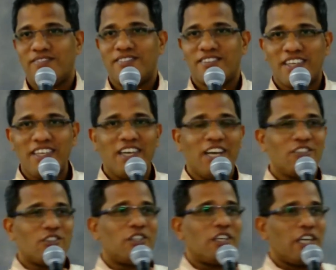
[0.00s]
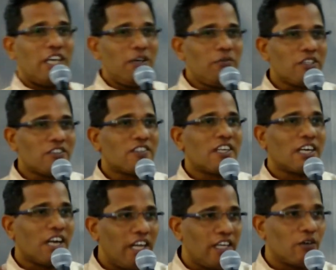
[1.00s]
Okay, so he was
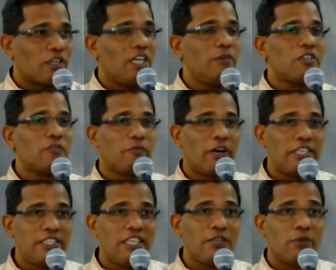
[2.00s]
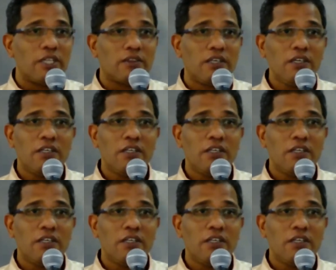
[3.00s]
struggling, or he was fighting with the